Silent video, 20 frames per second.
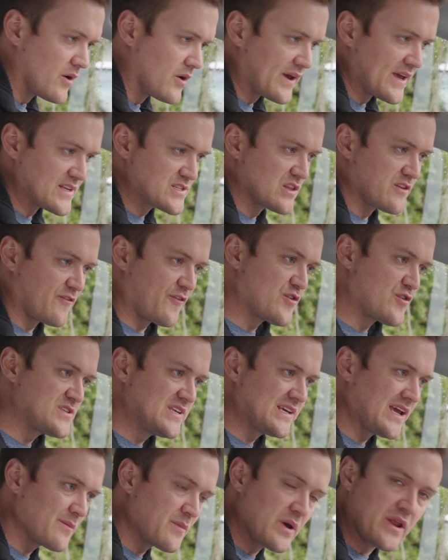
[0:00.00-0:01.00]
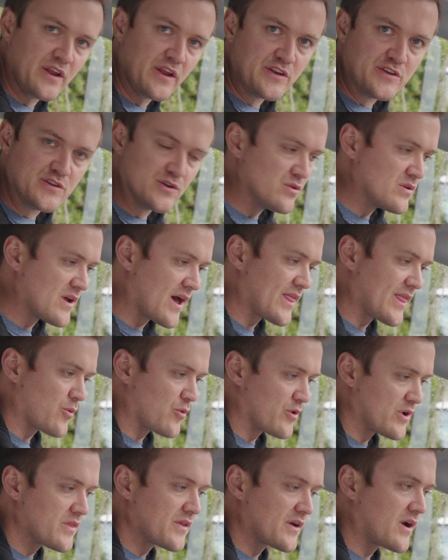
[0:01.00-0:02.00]
Okay, so the first thing I'm going to do now that
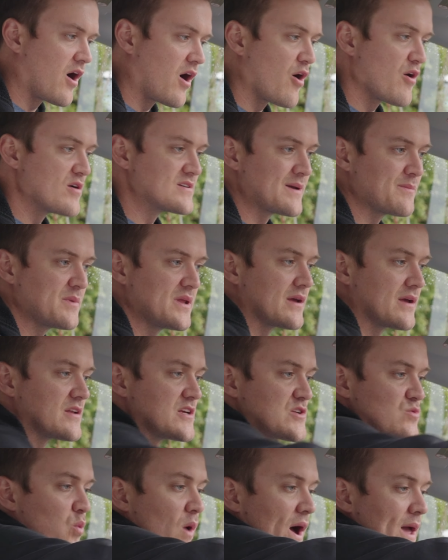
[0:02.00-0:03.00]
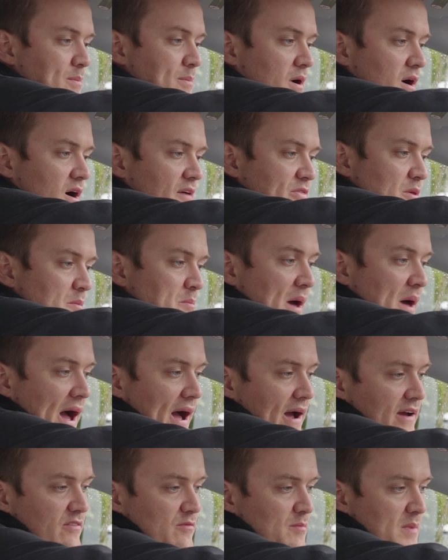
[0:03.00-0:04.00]
we're in the car is I'm going to just wipe off the
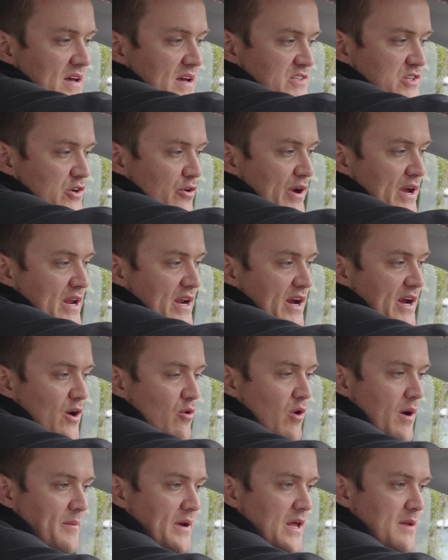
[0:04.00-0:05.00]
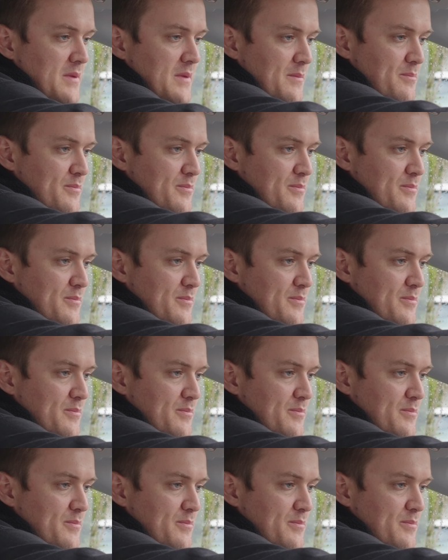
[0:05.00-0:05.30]
back of my screen here where I'm going to be